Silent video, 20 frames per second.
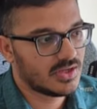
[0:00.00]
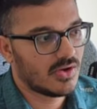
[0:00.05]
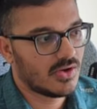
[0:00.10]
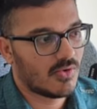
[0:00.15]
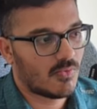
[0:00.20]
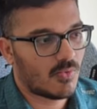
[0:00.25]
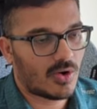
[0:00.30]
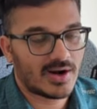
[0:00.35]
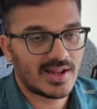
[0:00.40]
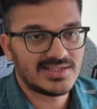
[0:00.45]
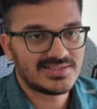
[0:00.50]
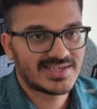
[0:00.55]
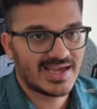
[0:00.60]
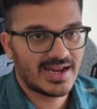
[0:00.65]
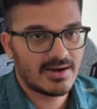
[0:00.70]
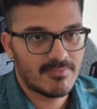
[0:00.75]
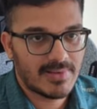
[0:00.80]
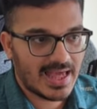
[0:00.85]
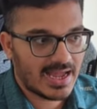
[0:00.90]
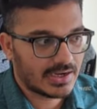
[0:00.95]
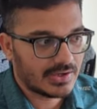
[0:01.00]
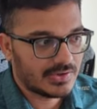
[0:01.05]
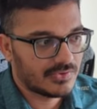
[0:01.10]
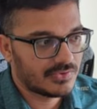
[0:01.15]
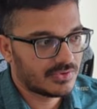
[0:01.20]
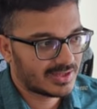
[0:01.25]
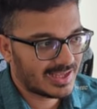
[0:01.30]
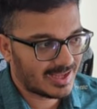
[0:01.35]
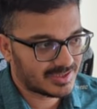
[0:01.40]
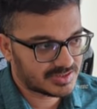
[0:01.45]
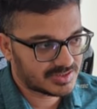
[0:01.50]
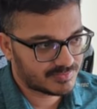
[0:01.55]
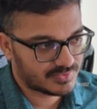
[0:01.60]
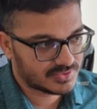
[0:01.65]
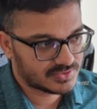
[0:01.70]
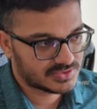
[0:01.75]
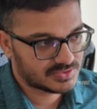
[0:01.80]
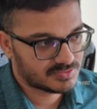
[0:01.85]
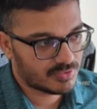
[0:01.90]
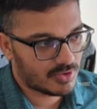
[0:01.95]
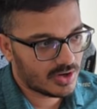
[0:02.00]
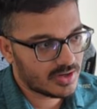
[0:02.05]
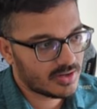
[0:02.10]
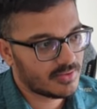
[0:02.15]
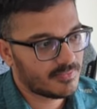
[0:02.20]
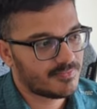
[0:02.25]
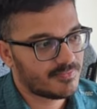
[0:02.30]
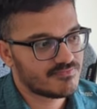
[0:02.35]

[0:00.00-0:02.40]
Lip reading: What else can black do to catch up to this pawn?